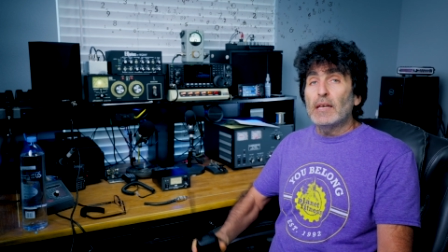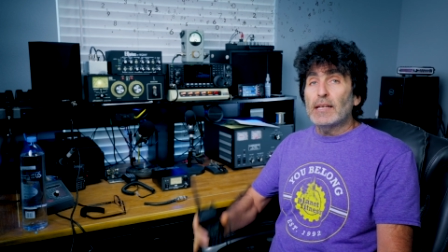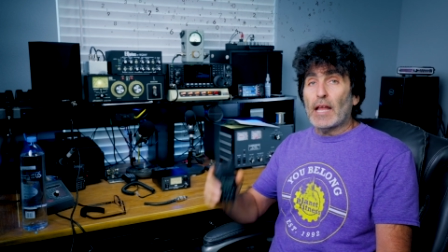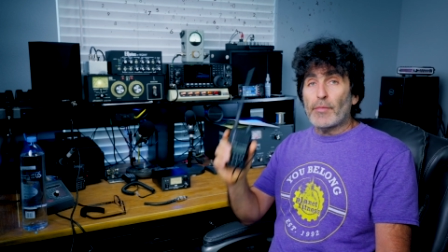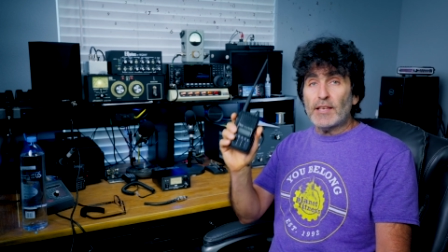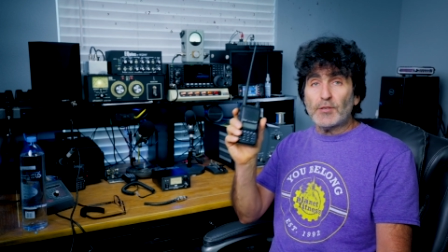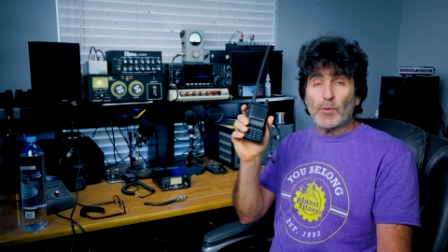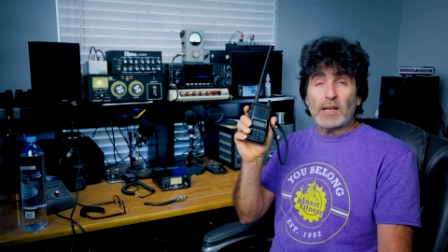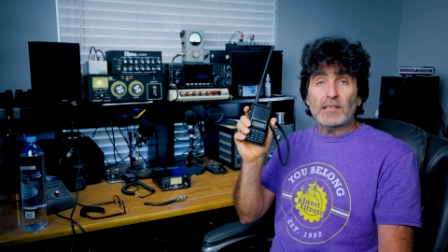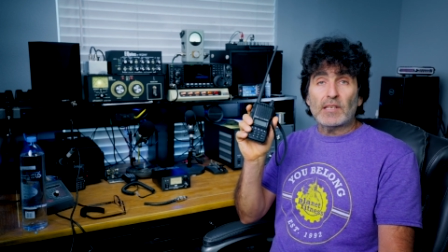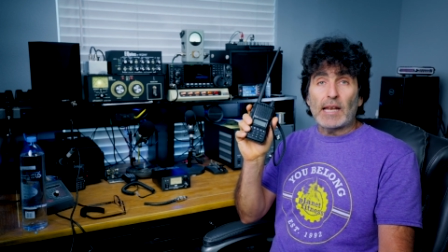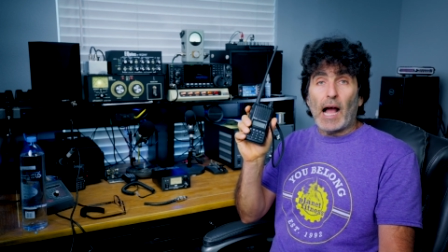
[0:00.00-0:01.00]
Now this one
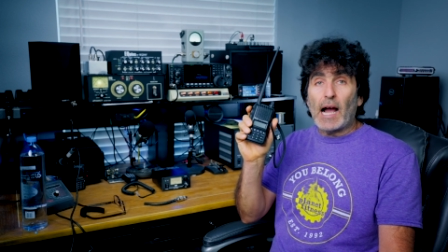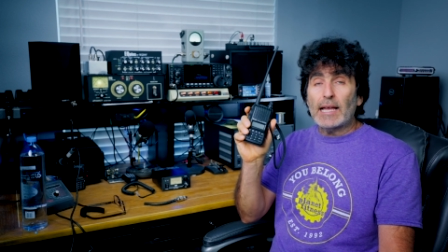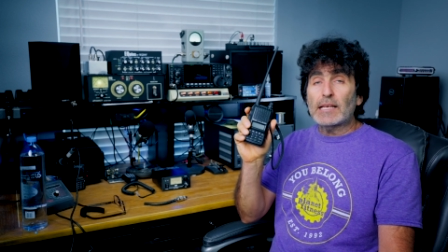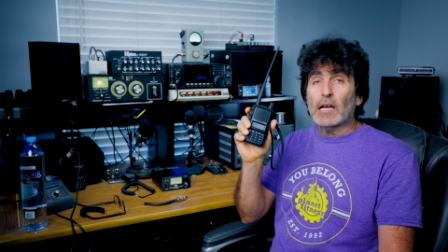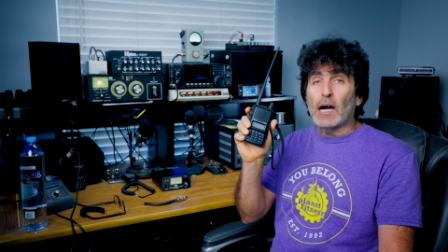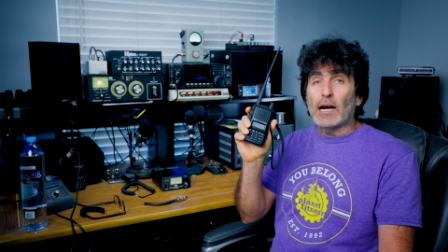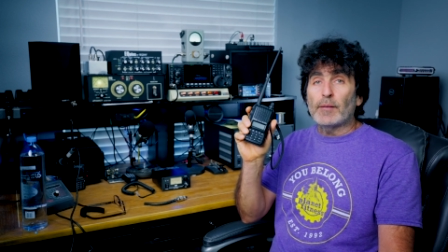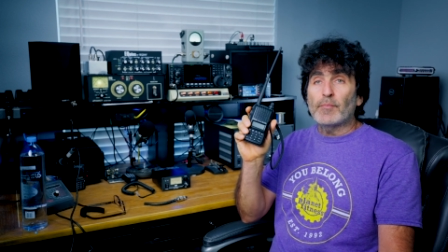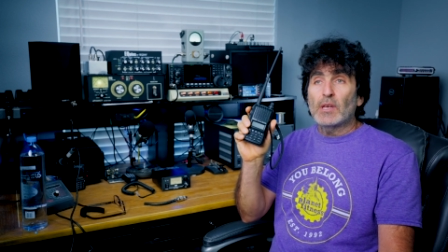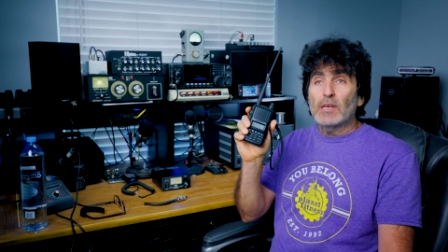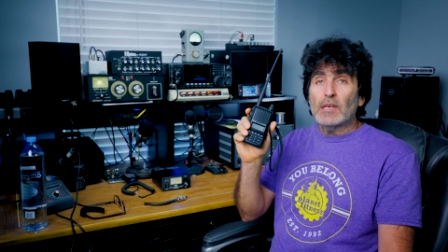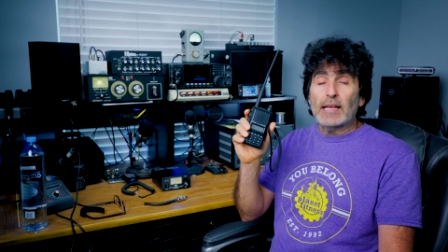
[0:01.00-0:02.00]
is an ICOM,
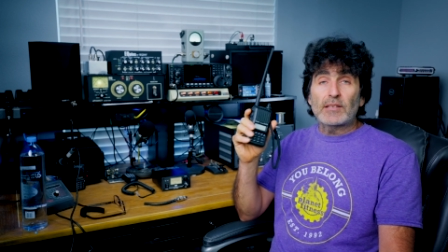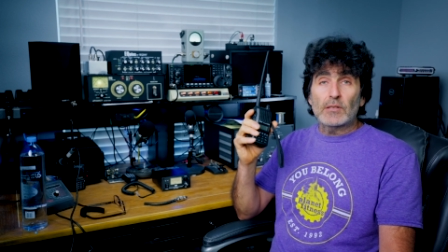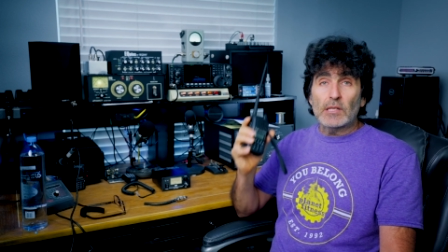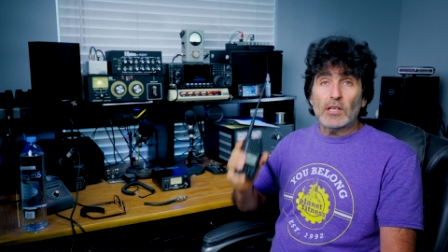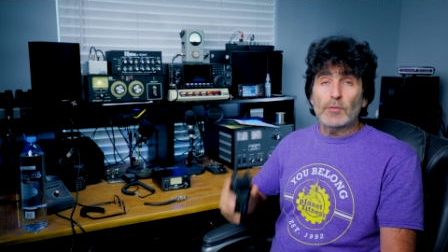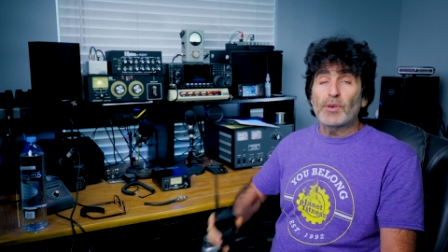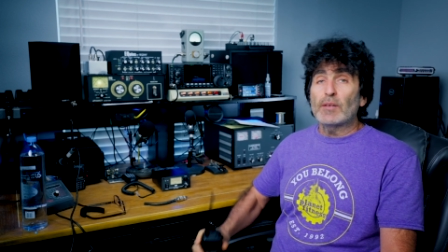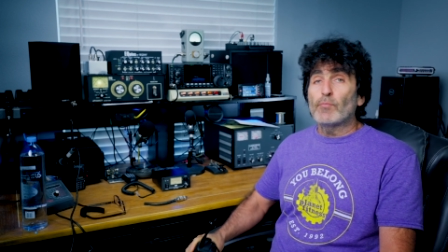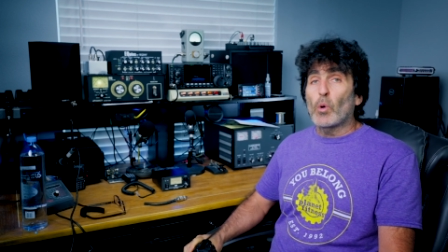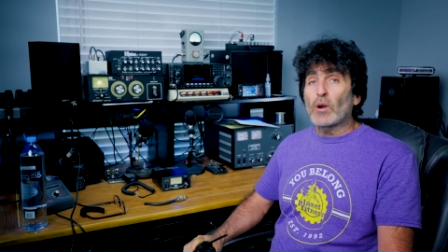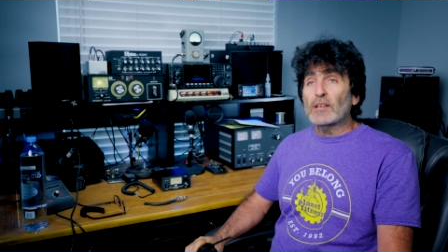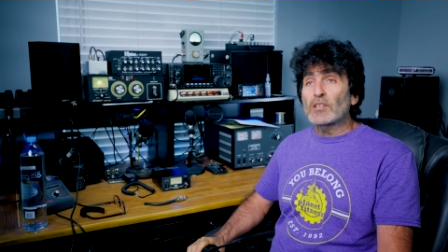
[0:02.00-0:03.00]
it's a little bit
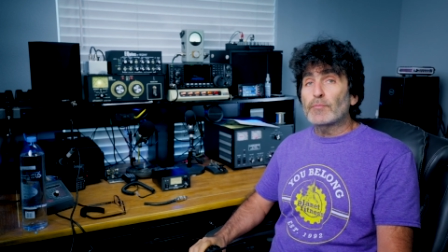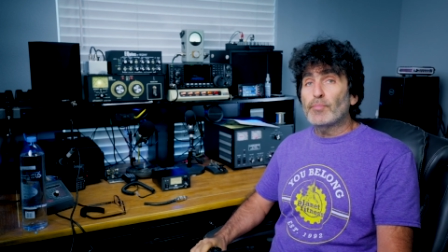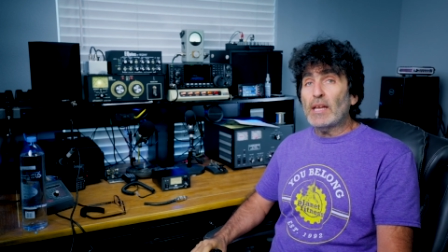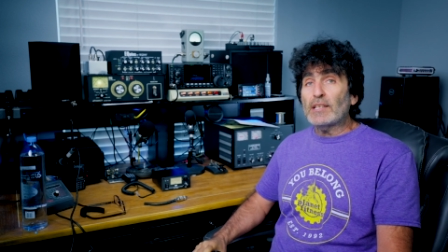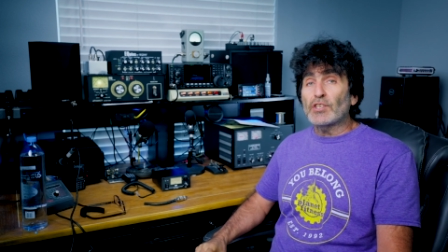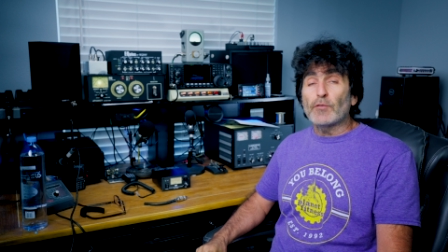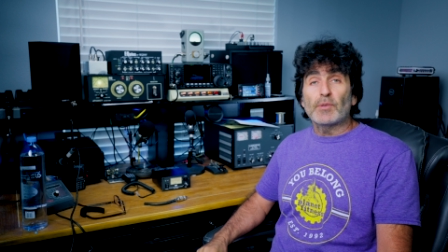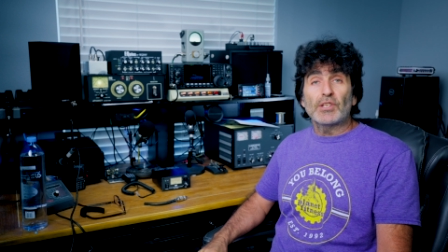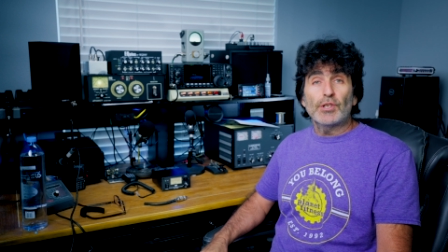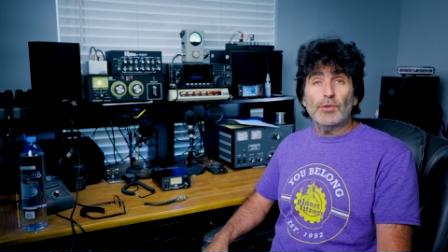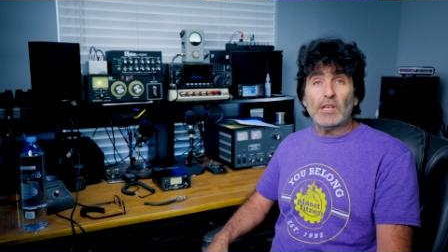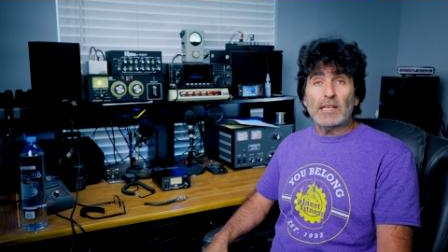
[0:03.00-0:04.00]
more expensive,
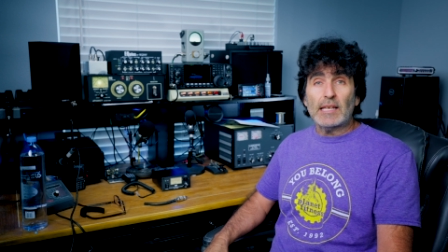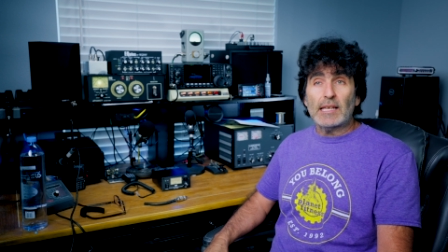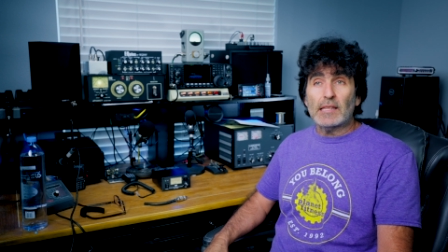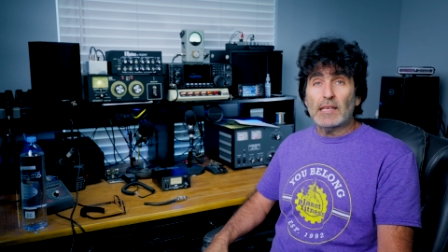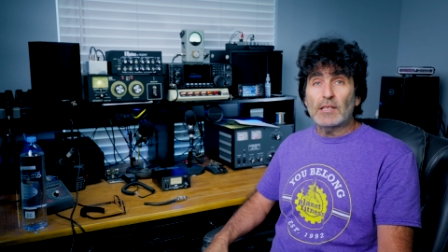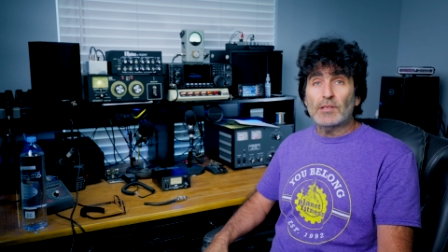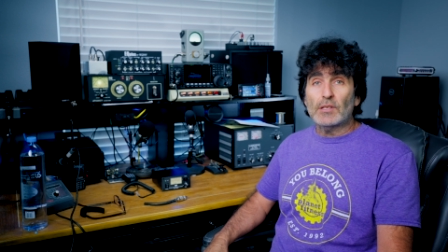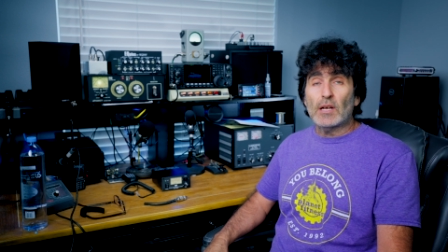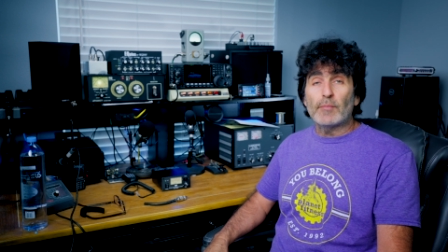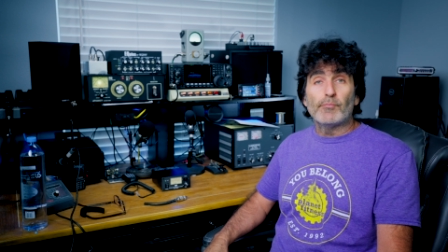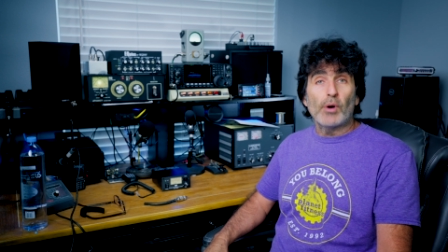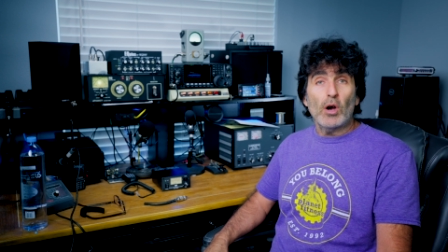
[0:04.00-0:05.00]
but you can get these
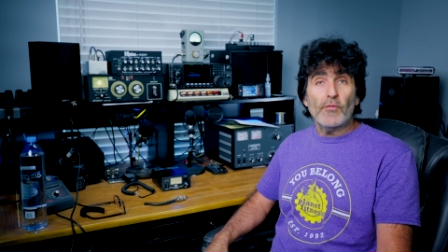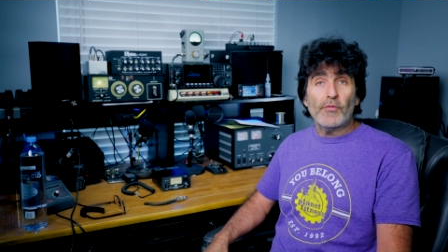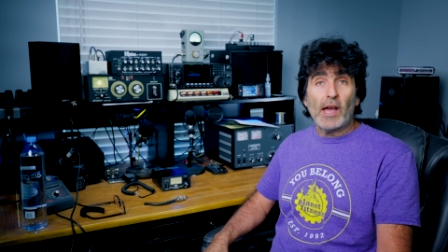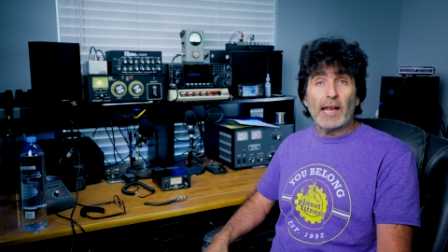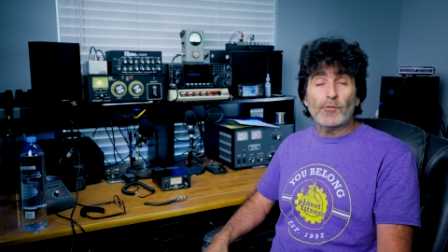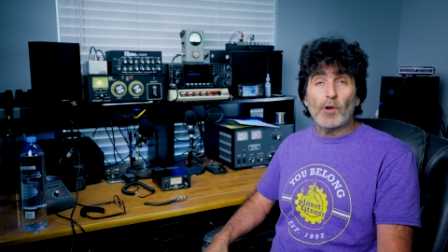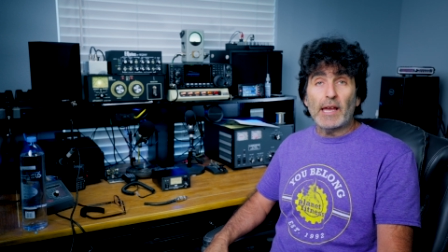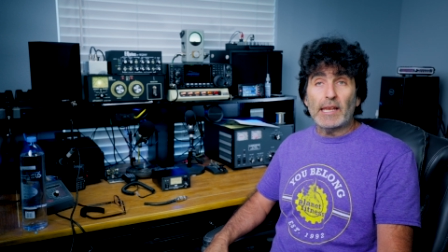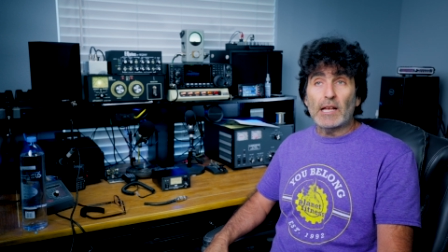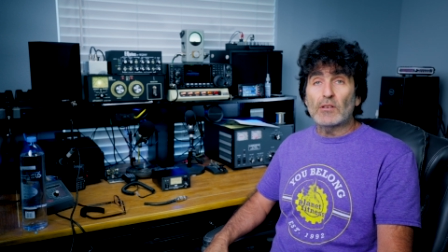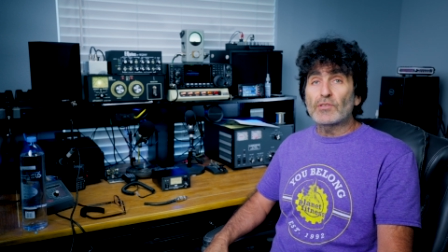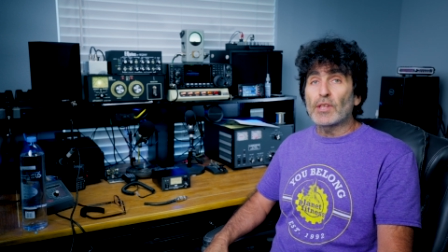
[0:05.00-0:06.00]
uh, Baofeng
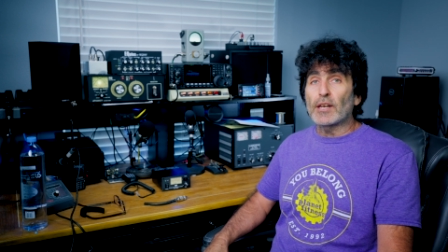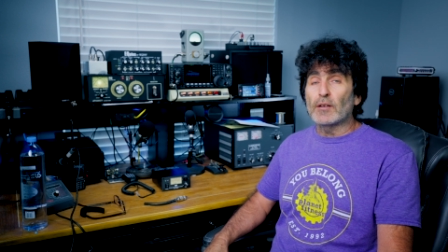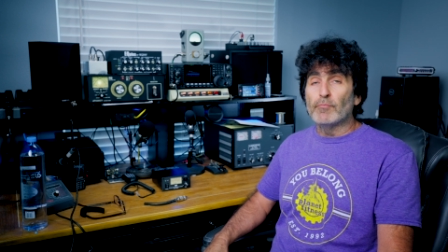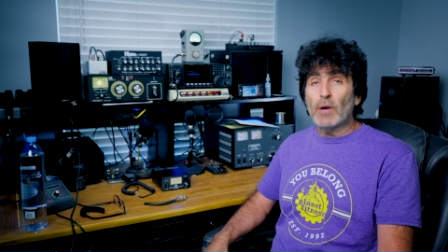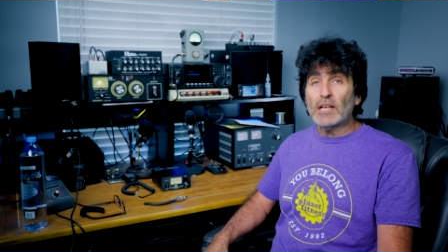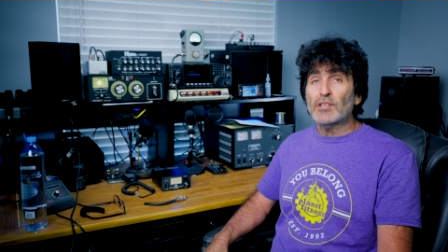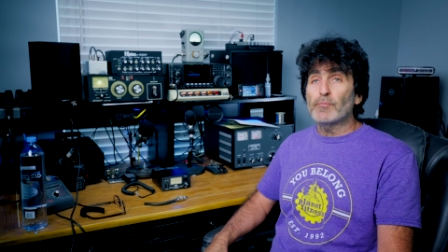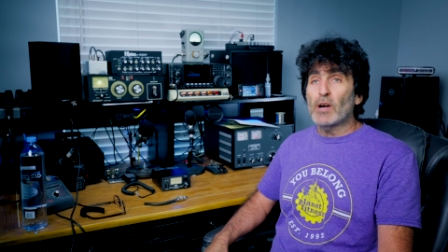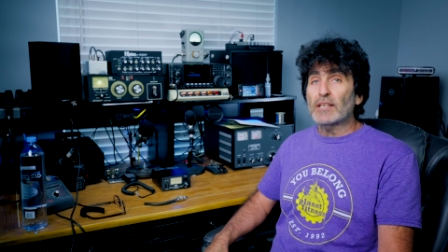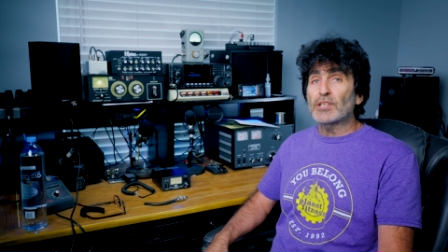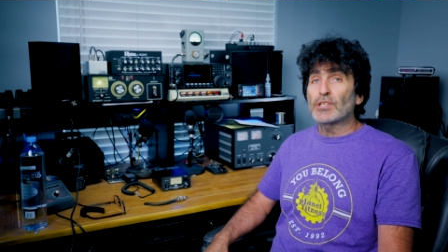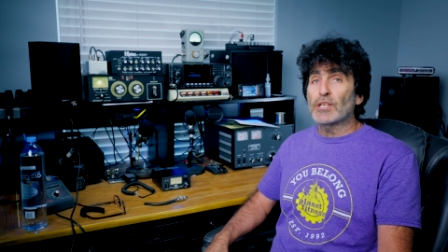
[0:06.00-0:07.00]
radios that are much,
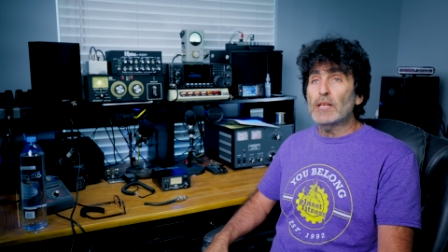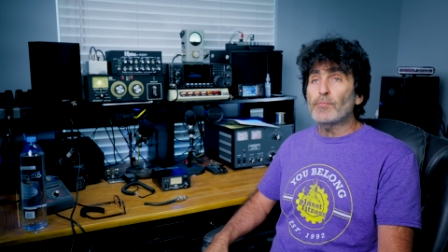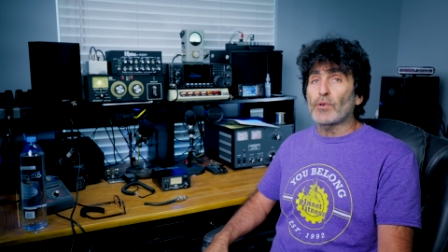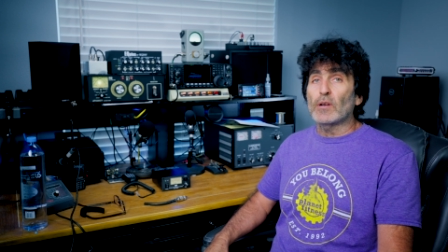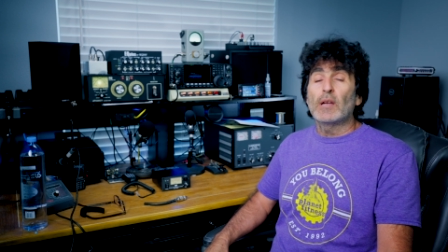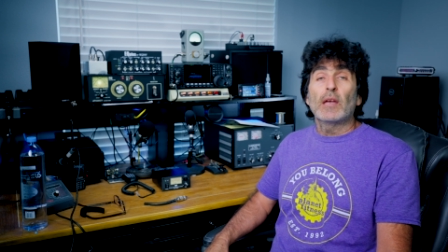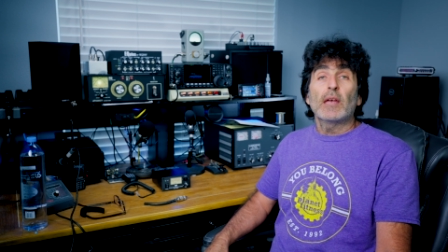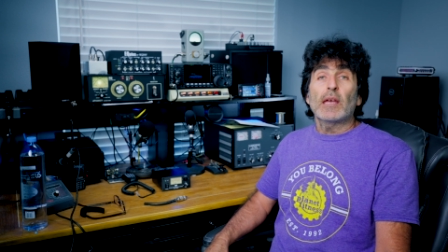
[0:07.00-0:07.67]
much cheaper,